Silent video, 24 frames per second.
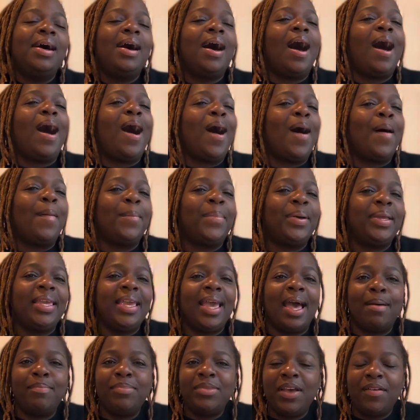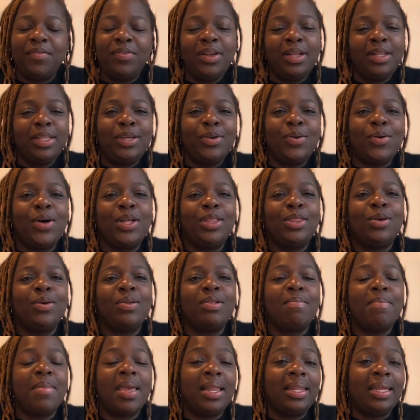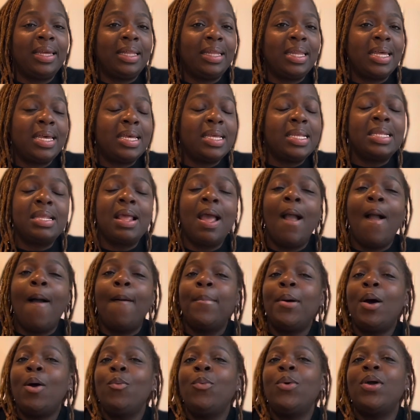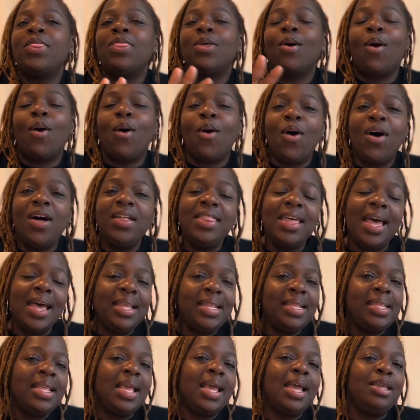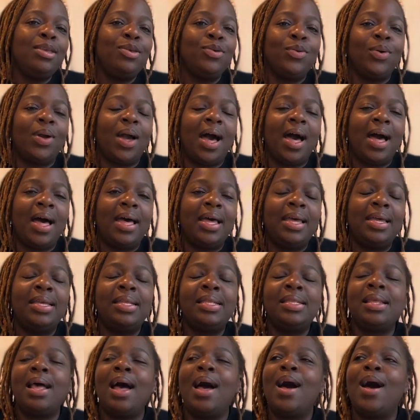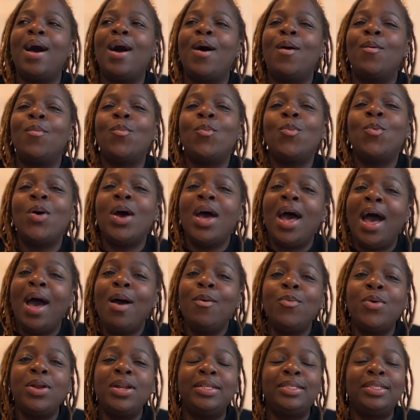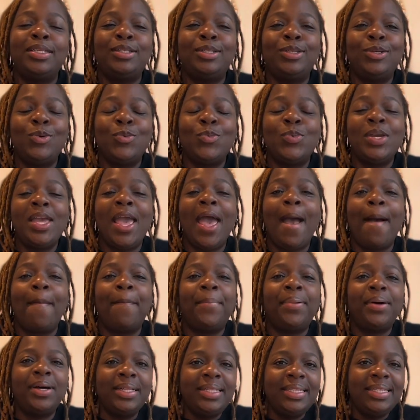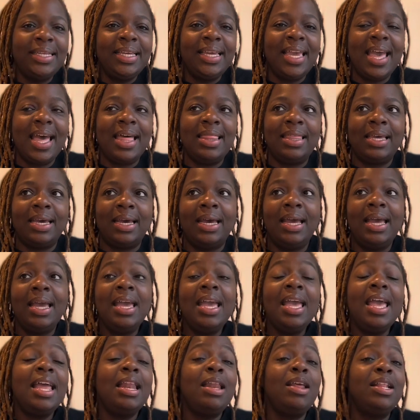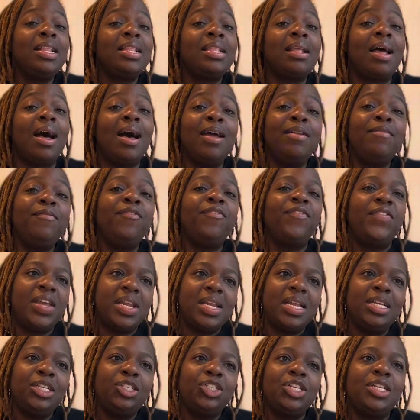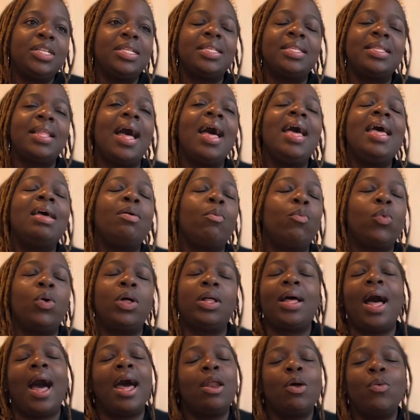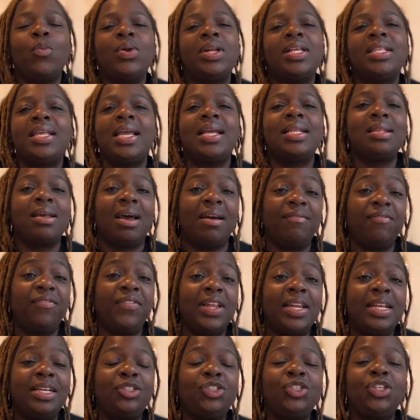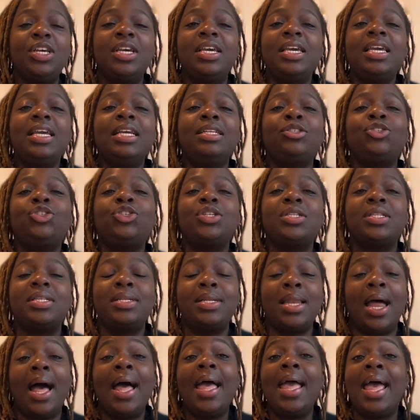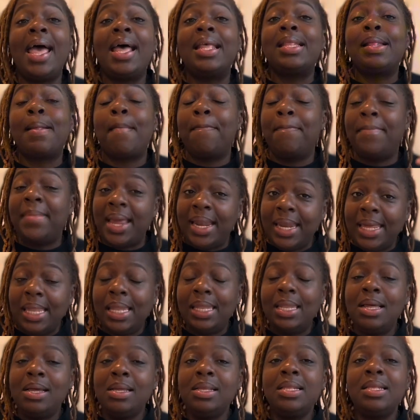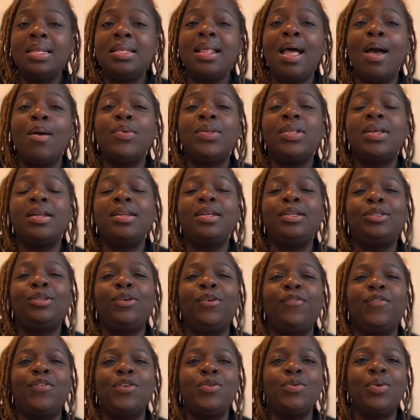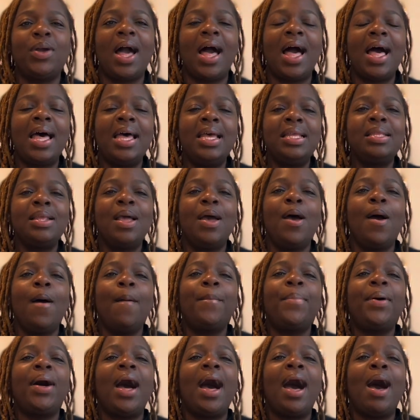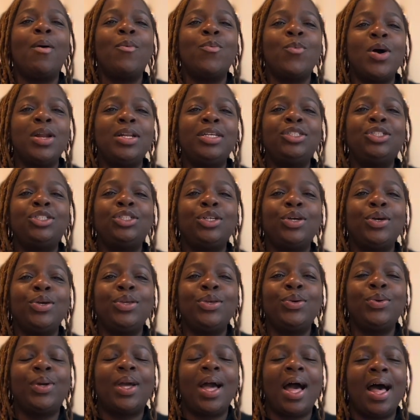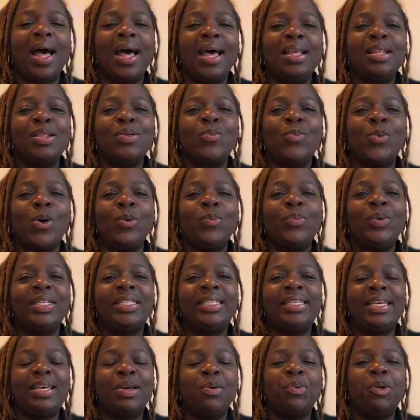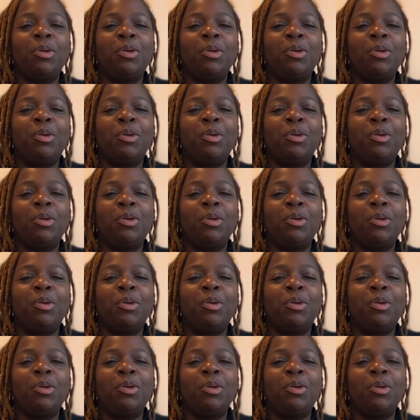Um, but yeah, I'm definitely on those mailing lists. But with all that said, you guys, um, what I wanted to do, we have put together and it's unfinished. It's not, well, I don't want to say it's unfinished. It's just not as many looks as I was going to do for you guys, but I want to show you guys what we did.